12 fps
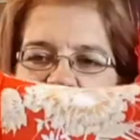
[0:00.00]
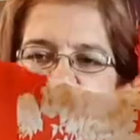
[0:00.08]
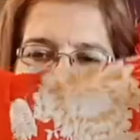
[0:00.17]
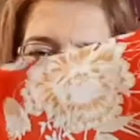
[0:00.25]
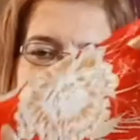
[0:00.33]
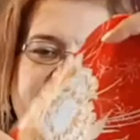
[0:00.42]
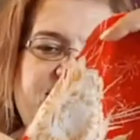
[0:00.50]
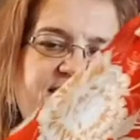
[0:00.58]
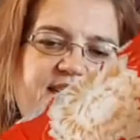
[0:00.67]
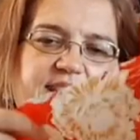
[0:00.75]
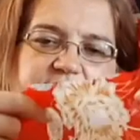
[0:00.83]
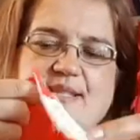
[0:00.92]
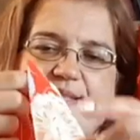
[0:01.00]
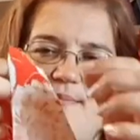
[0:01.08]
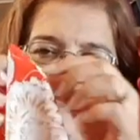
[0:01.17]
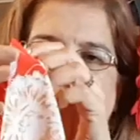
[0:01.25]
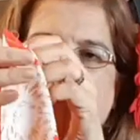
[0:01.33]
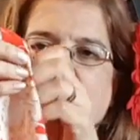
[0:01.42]
That is
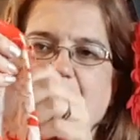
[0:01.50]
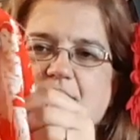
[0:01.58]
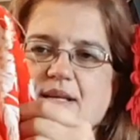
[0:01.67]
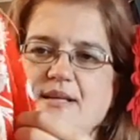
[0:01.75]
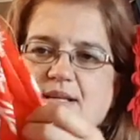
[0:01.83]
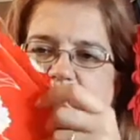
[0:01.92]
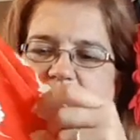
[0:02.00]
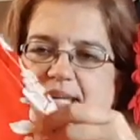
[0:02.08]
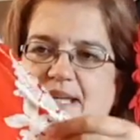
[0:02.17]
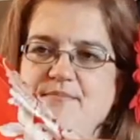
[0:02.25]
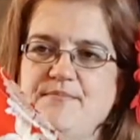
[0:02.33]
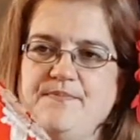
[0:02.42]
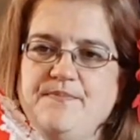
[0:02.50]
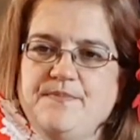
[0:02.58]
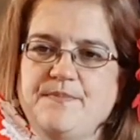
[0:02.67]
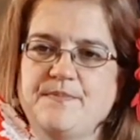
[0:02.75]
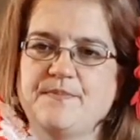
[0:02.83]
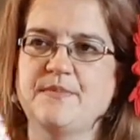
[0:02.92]
my seam,
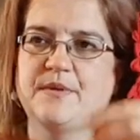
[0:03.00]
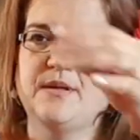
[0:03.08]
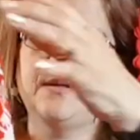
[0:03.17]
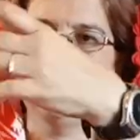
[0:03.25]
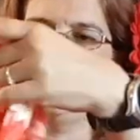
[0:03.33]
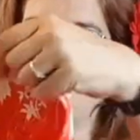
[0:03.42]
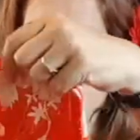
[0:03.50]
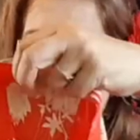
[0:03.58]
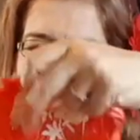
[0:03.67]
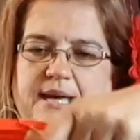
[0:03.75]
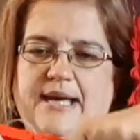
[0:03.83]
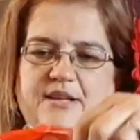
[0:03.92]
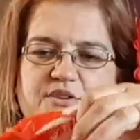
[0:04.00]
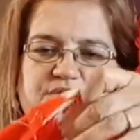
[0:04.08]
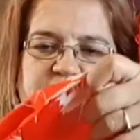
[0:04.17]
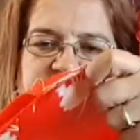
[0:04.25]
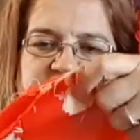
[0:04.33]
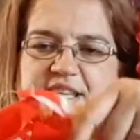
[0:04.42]
and you'll
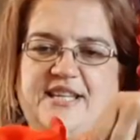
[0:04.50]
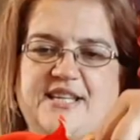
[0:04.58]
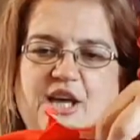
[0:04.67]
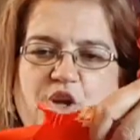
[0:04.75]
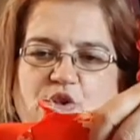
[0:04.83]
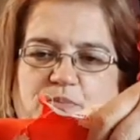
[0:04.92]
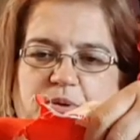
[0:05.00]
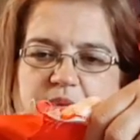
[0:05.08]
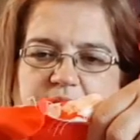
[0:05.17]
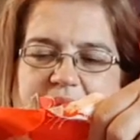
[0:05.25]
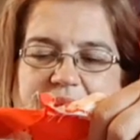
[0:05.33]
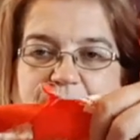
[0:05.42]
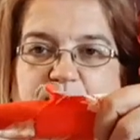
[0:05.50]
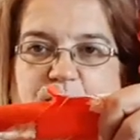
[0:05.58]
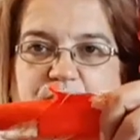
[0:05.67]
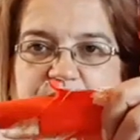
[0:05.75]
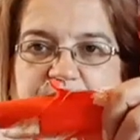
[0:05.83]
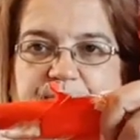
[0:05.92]
see that it's open at the
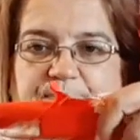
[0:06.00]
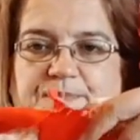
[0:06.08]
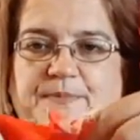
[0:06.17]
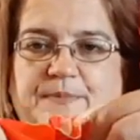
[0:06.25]
bottom.